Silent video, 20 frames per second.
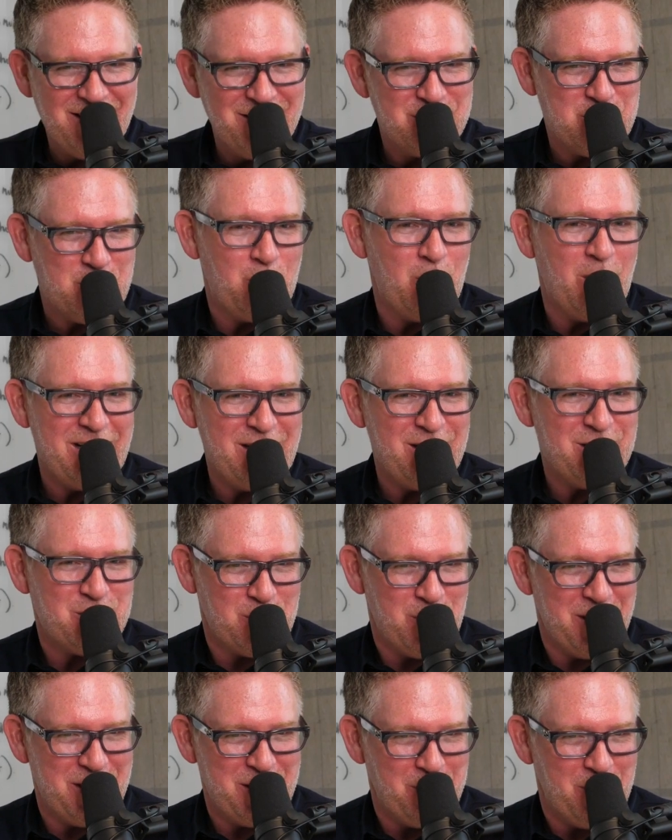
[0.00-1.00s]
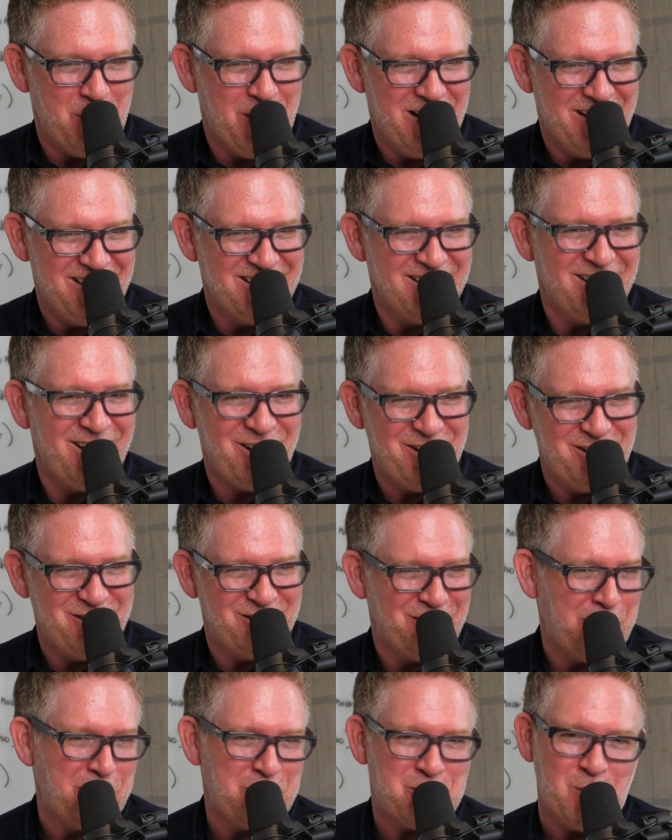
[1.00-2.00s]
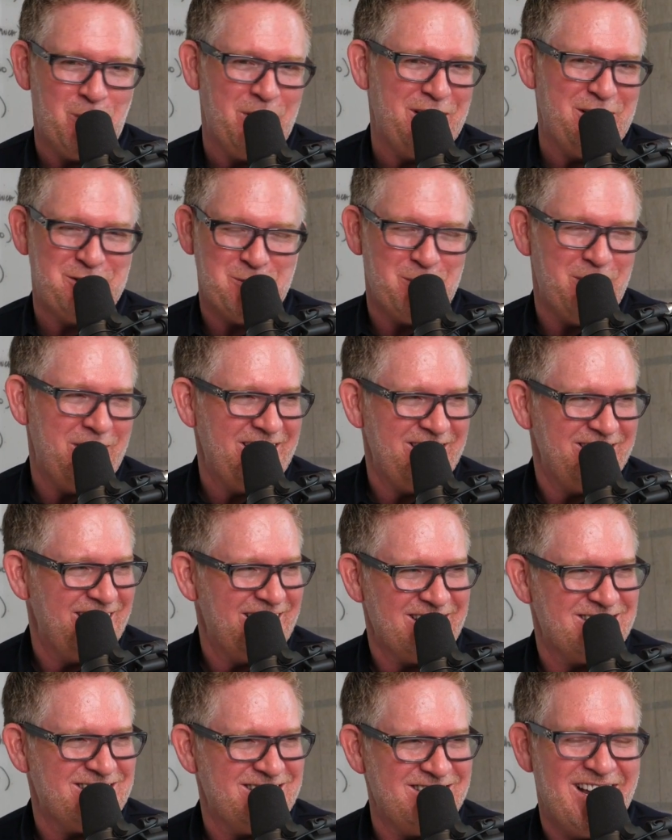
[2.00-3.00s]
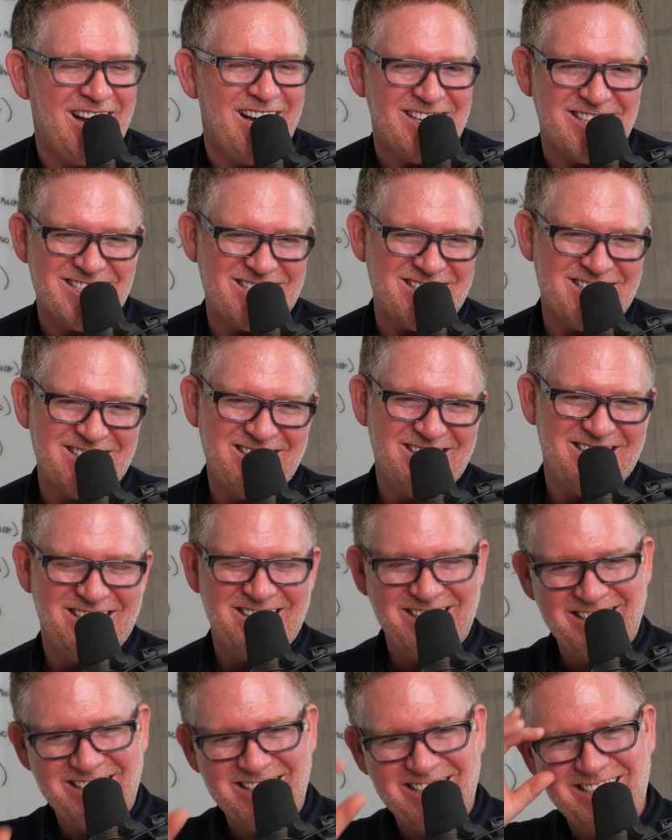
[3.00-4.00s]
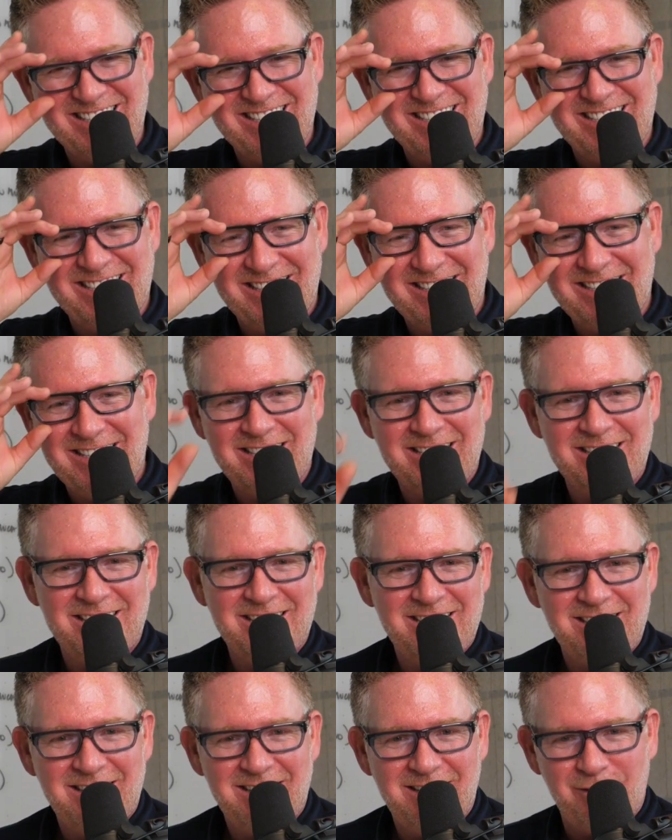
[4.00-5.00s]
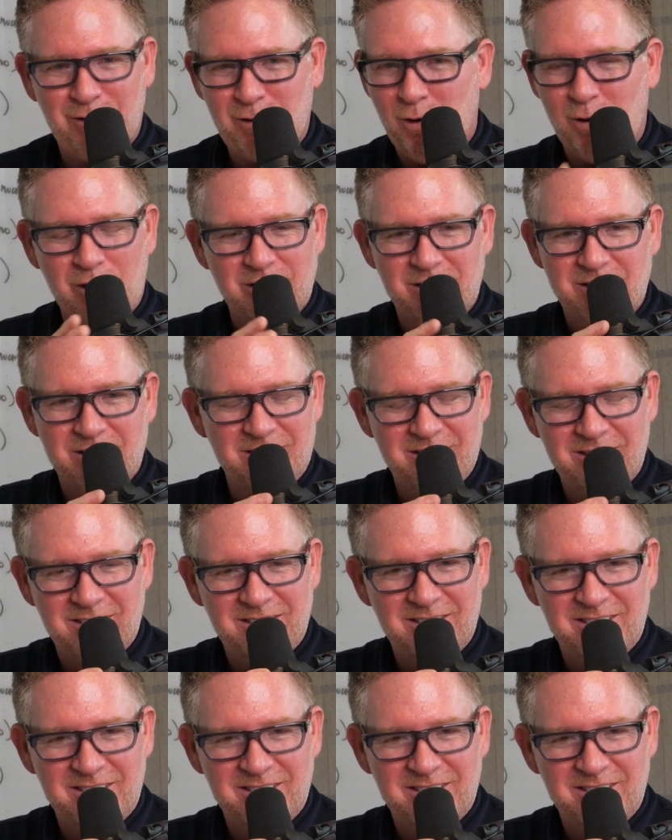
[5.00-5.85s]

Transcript: In 2021 or, or 2020, like it's nuts. It's still happening. Of course.